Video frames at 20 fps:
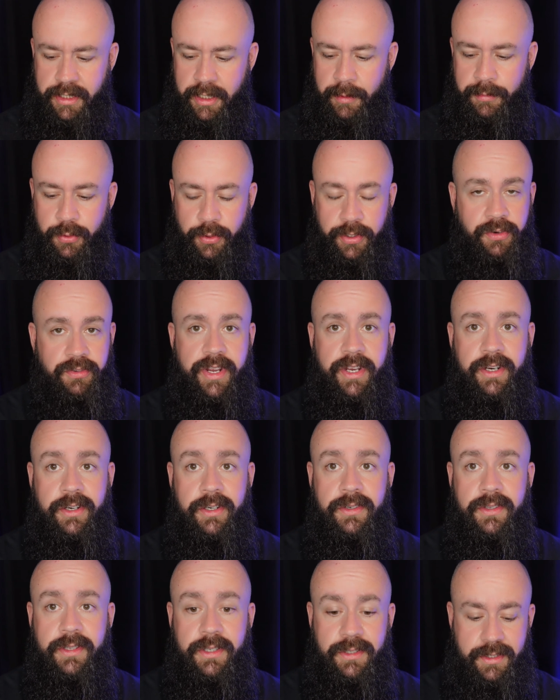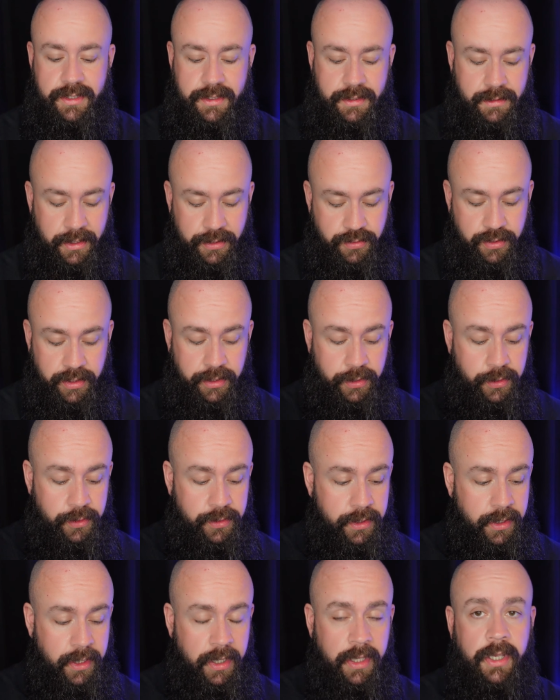like a broken record, that's really
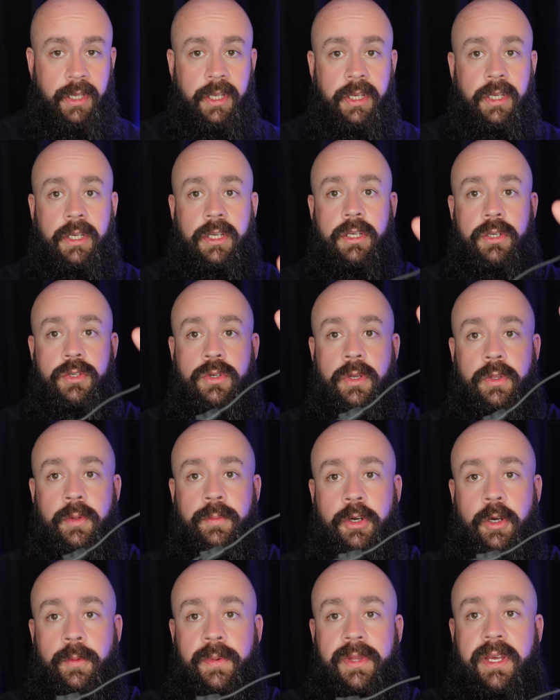good. So at the bottom of